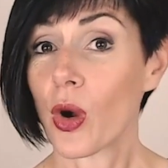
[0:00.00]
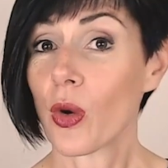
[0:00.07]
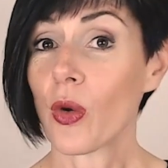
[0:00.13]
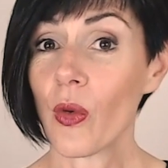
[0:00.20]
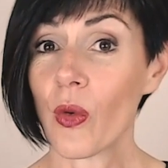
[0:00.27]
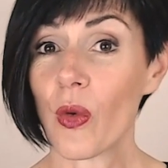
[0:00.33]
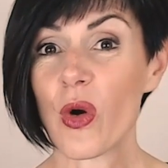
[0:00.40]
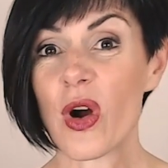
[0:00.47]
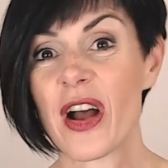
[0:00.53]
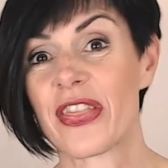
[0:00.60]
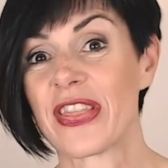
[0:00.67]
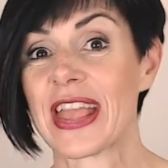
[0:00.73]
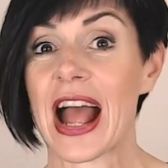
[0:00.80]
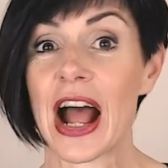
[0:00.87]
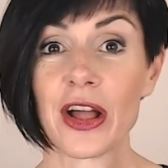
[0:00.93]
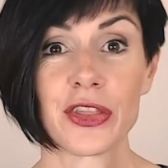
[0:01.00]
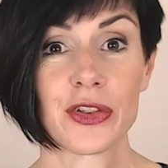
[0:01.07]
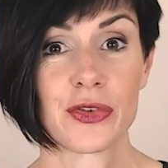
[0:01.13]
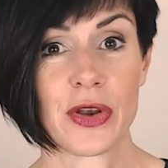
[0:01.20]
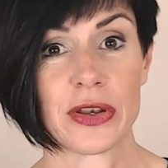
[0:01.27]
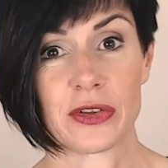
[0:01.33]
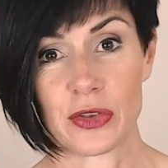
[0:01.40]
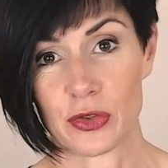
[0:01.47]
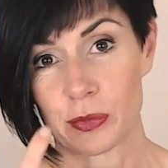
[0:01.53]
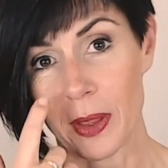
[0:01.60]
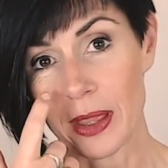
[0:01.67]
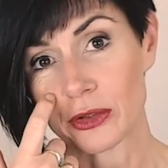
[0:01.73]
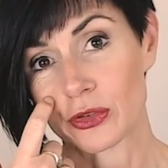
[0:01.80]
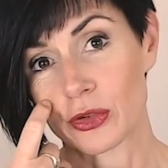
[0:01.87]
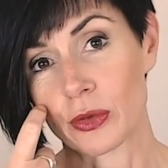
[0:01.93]
or at the other end of the
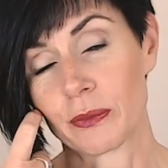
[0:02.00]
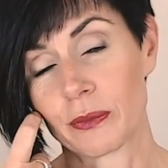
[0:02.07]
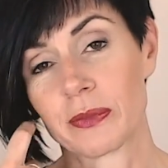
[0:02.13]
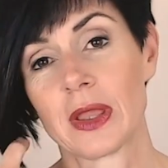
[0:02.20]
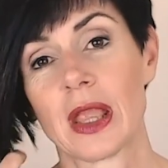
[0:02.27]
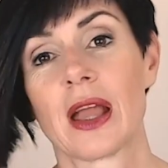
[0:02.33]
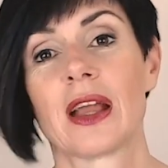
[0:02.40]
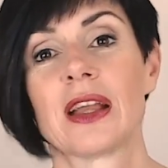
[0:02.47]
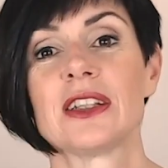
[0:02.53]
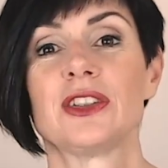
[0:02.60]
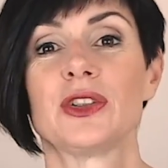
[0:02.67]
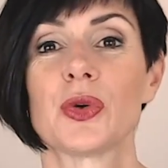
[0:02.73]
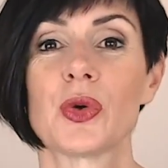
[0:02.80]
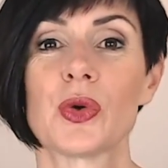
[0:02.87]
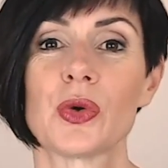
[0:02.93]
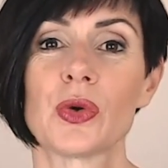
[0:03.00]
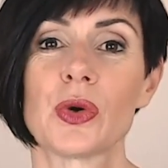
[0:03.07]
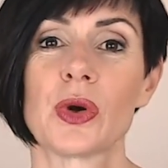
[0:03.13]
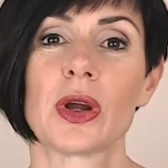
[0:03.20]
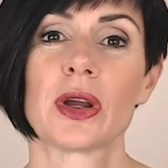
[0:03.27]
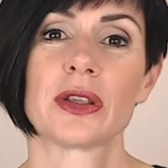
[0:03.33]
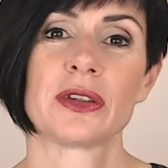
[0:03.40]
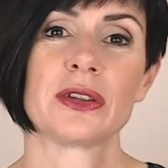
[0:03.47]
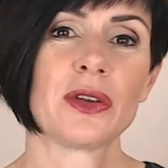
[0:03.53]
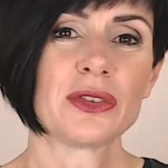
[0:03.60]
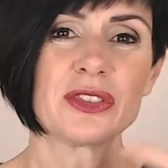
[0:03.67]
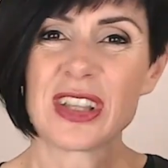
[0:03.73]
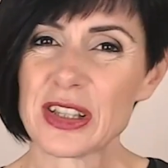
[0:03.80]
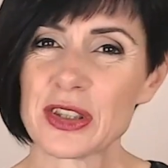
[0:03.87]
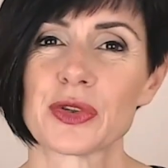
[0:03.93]
spectrum, you're
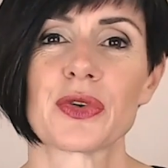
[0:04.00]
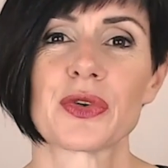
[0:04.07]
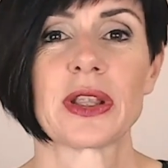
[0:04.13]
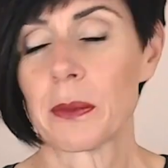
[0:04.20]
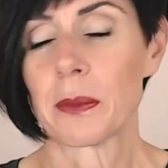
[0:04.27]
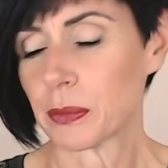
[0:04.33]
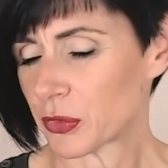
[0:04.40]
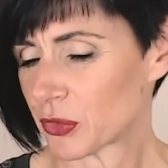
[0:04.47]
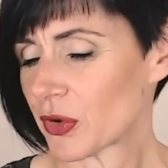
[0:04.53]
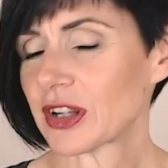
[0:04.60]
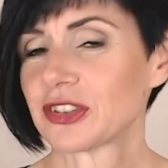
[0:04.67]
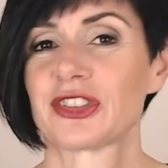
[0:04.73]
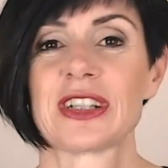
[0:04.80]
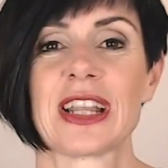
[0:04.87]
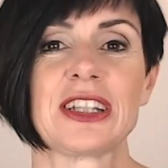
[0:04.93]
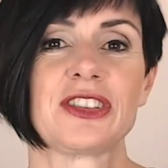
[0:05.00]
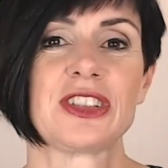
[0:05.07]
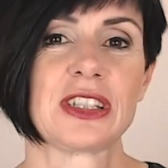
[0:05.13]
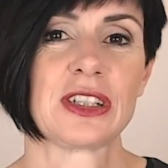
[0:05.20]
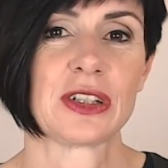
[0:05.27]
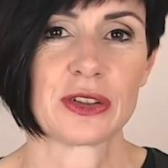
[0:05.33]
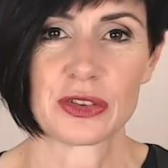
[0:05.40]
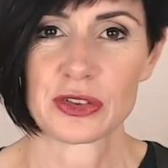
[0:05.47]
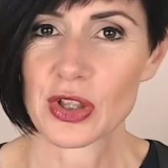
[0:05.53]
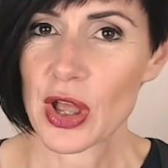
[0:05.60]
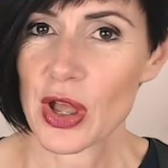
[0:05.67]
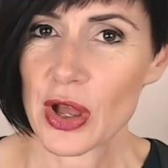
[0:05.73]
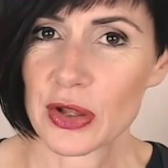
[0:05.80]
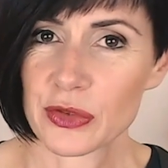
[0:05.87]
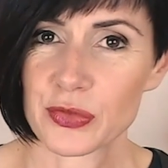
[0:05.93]
not dithering and procrastinating
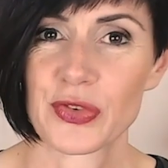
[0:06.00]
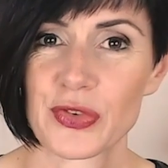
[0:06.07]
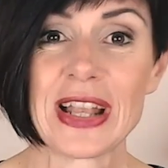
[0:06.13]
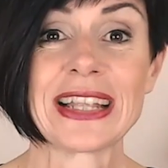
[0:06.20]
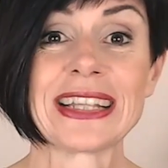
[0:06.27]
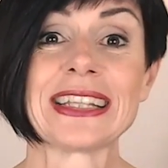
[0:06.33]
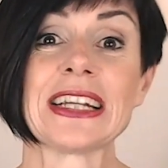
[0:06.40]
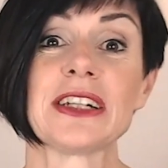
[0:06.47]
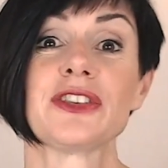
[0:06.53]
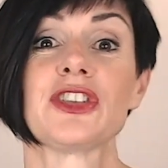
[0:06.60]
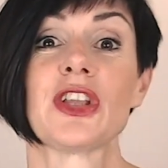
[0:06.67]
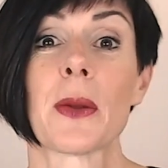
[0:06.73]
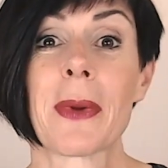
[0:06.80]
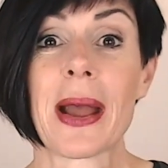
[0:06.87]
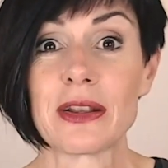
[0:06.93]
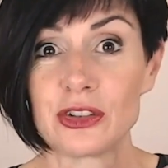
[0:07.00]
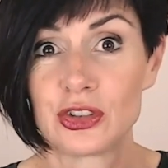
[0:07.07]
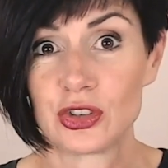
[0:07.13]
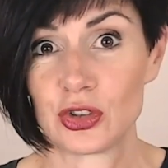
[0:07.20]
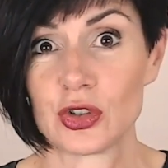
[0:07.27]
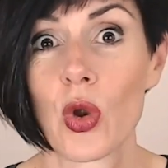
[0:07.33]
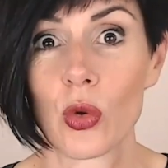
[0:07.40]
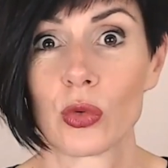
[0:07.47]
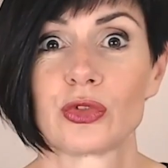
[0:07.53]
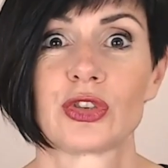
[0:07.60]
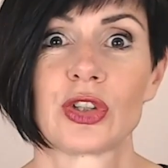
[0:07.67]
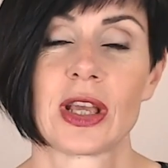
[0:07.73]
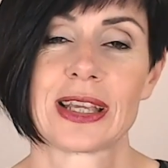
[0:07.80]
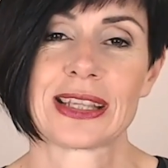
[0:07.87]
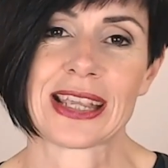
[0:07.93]
and feeling guilty about
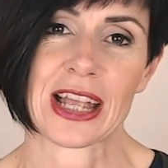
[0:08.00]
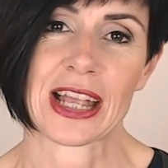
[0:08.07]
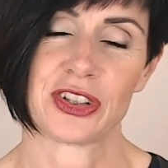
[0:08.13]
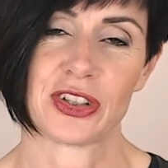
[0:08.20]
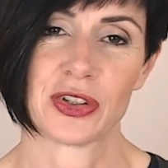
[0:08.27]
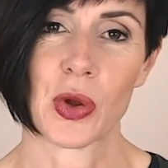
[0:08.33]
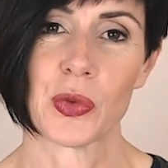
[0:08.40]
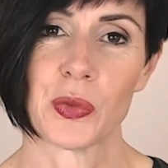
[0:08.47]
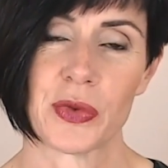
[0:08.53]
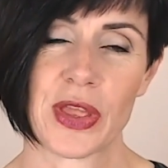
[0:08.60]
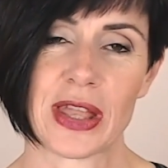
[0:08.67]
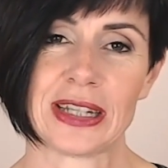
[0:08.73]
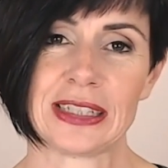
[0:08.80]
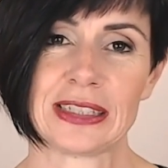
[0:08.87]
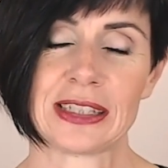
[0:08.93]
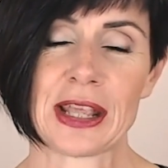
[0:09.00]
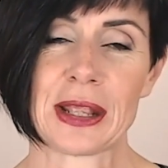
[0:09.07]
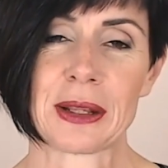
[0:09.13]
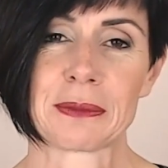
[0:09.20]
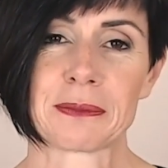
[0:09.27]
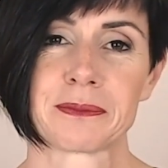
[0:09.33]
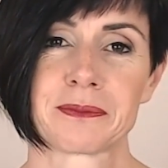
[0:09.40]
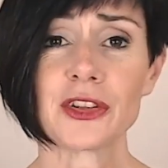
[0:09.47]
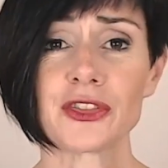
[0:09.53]
not getting on with anything.